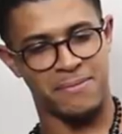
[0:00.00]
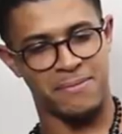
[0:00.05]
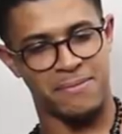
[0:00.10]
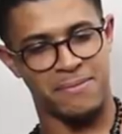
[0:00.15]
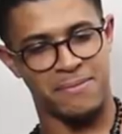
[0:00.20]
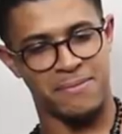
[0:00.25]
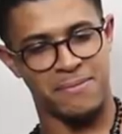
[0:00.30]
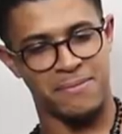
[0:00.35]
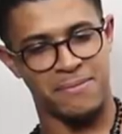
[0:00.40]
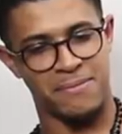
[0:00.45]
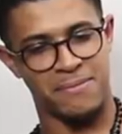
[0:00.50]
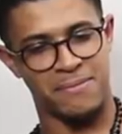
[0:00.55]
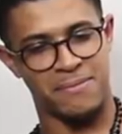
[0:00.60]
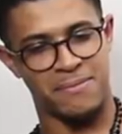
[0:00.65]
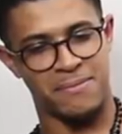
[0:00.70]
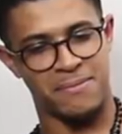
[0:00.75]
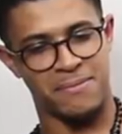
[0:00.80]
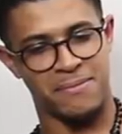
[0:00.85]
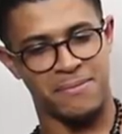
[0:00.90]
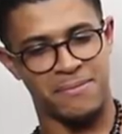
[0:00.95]

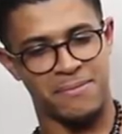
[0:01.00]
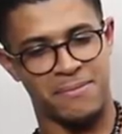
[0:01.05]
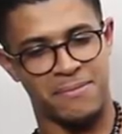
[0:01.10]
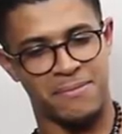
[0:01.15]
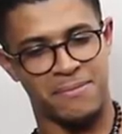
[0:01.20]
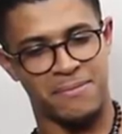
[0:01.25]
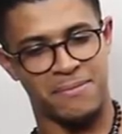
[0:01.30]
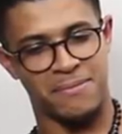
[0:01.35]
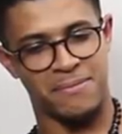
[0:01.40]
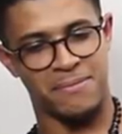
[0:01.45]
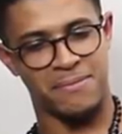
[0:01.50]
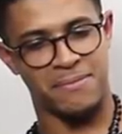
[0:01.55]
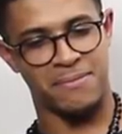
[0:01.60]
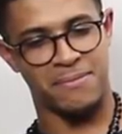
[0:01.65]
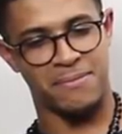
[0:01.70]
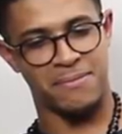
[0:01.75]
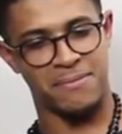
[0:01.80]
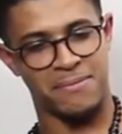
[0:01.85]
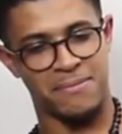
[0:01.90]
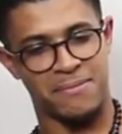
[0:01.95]

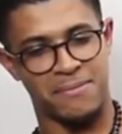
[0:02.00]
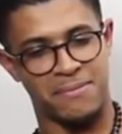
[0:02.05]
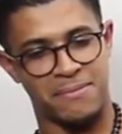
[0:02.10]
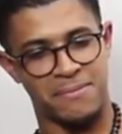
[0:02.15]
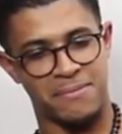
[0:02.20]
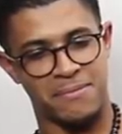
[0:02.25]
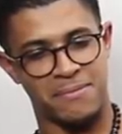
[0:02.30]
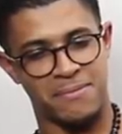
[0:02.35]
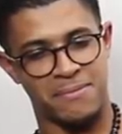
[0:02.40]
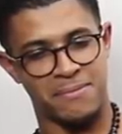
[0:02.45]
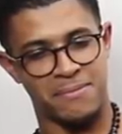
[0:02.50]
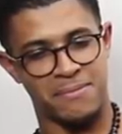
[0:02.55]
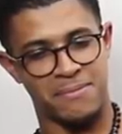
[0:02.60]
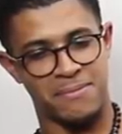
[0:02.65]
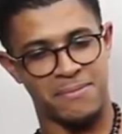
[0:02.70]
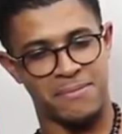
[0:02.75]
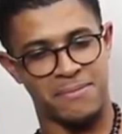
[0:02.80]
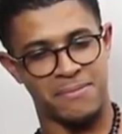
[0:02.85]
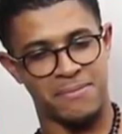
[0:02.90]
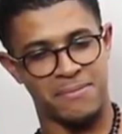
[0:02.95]

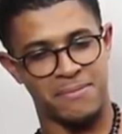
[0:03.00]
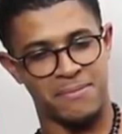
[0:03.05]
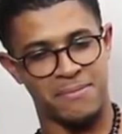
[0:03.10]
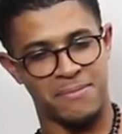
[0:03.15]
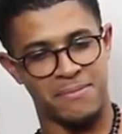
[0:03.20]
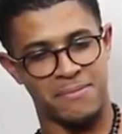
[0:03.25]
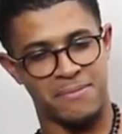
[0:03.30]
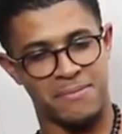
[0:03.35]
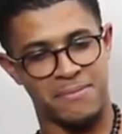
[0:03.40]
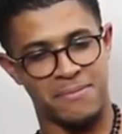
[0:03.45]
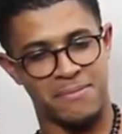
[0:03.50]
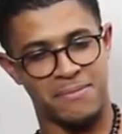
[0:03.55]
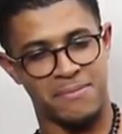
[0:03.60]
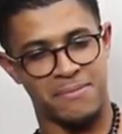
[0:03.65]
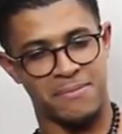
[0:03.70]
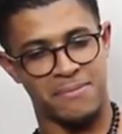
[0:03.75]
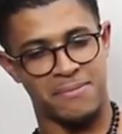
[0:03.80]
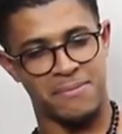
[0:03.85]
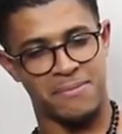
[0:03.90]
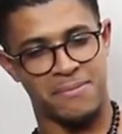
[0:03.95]

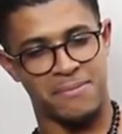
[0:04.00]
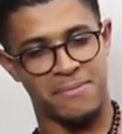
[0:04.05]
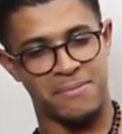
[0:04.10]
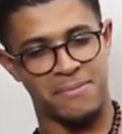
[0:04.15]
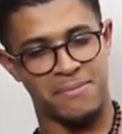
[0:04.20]
[no speech]